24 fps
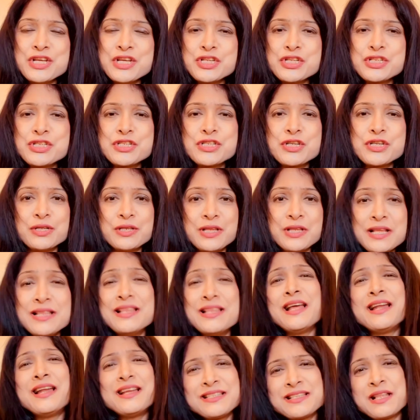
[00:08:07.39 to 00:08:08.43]
So then
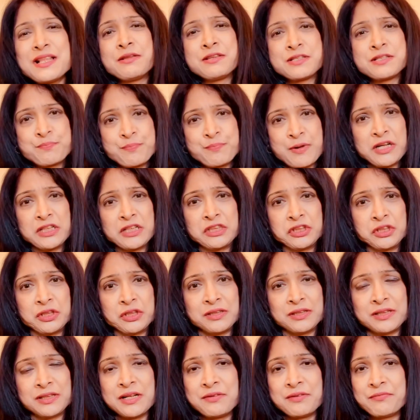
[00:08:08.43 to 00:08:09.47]
there is this
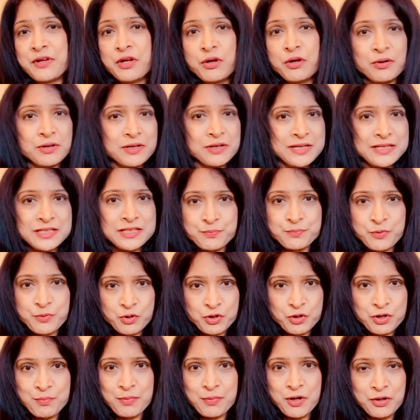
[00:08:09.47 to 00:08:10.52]
pressure that we already
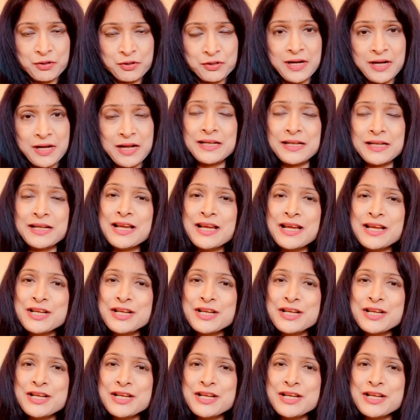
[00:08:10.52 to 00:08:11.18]
spoke about, right,